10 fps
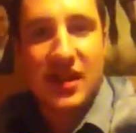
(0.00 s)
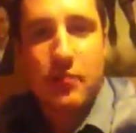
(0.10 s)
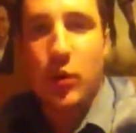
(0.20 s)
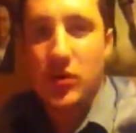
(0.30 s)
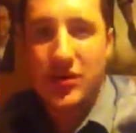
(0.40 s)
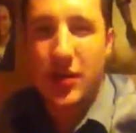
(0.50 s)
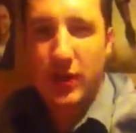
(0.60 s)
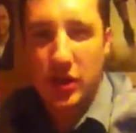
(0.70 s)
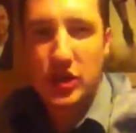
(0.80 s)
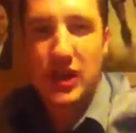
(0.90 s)
I bought so
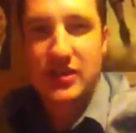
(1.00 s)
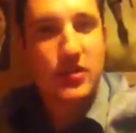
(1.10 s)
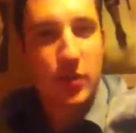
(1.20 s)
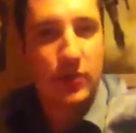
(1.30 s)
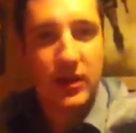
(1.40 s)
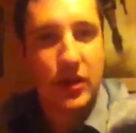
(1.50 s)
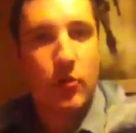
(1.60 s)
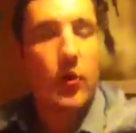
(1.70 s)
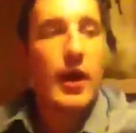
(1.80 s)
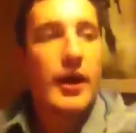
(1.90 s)
much shit, I don't really know
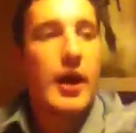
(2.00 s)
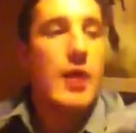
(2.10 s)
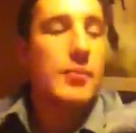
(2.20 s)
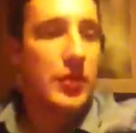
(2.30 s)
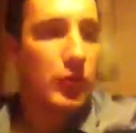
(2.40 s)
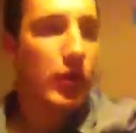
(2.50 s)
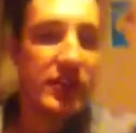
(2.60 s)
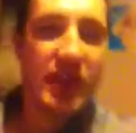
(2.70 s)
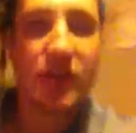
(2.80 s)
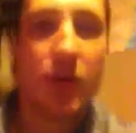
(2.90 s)
why. But the one
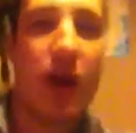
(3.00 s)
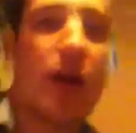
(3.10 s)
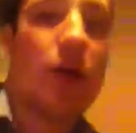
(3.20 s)
thing I do like, hang